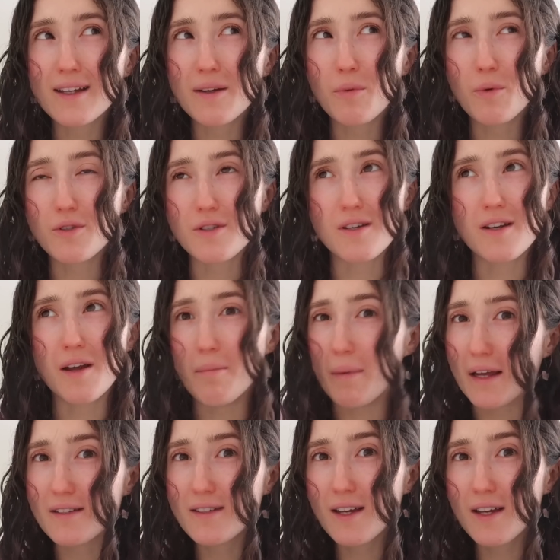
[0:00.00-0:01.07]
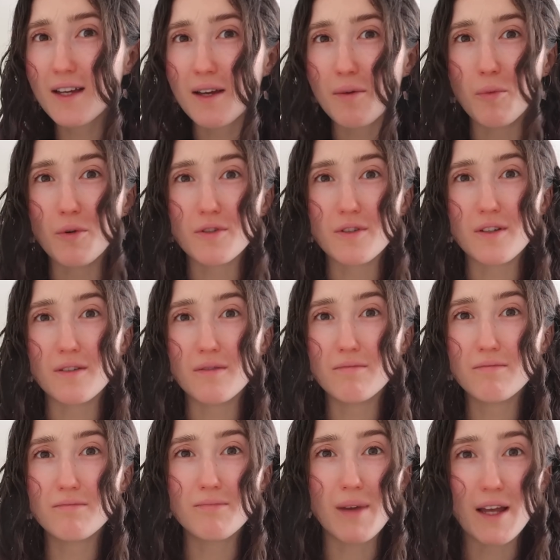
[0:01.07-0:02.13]
it wasn't amazing, it wasn't
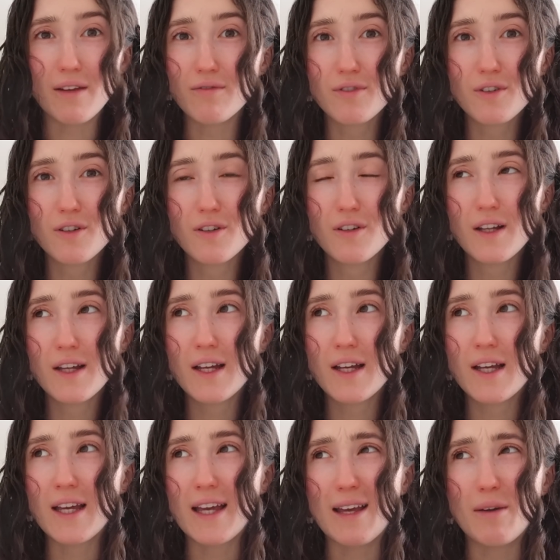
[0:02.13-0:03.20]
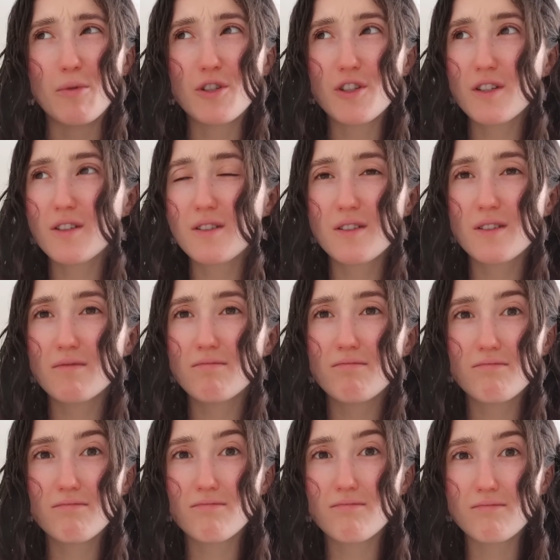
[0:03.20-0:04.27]
painful, it was just
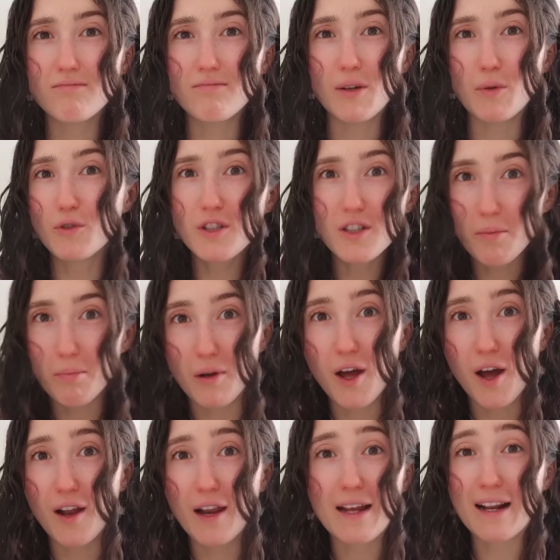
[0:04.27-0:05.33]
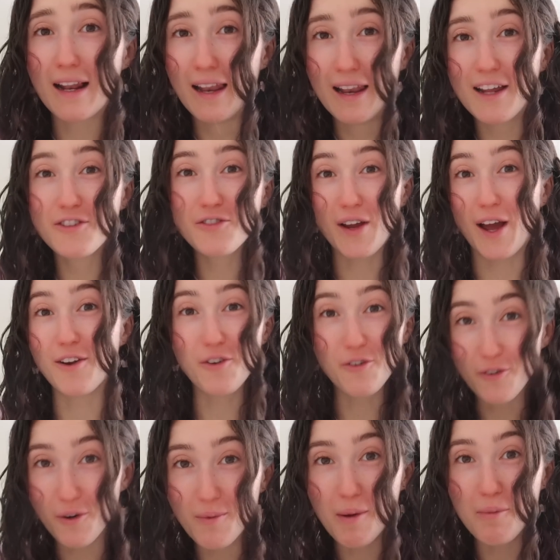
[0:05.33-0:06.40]
it was just a blur. Like, literally I don't
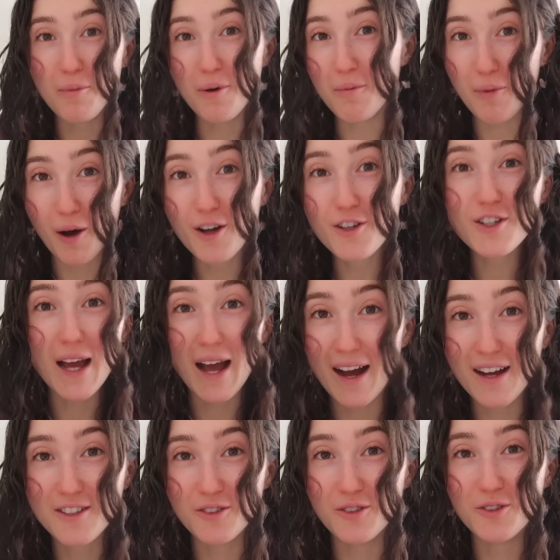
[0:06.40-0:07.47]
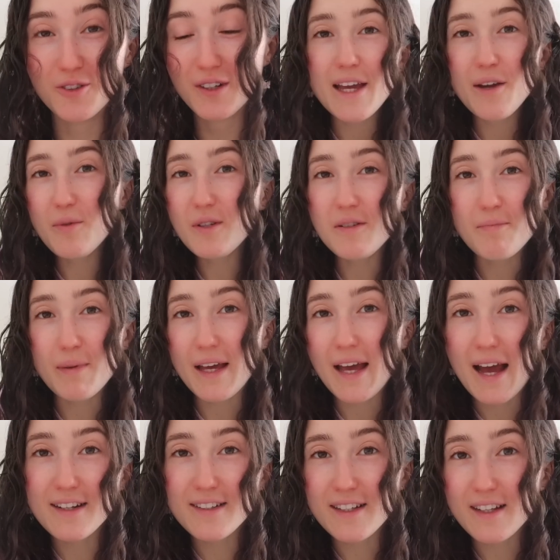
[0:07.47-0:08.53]
remember much at all. It was a bit
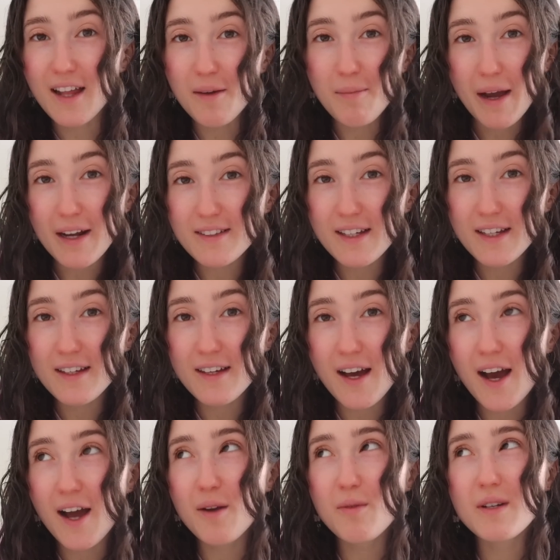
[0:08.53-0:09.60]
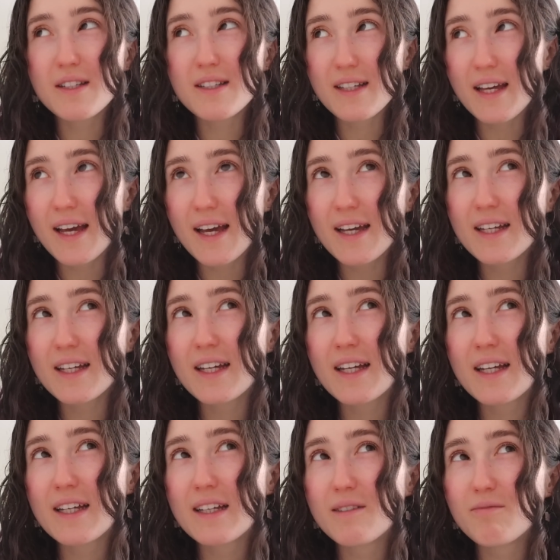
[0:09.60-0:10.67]
anticlimactic, I would say.
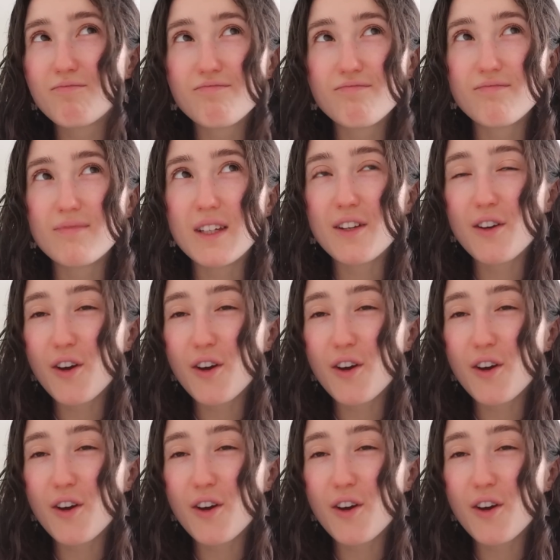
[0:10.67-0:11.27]
You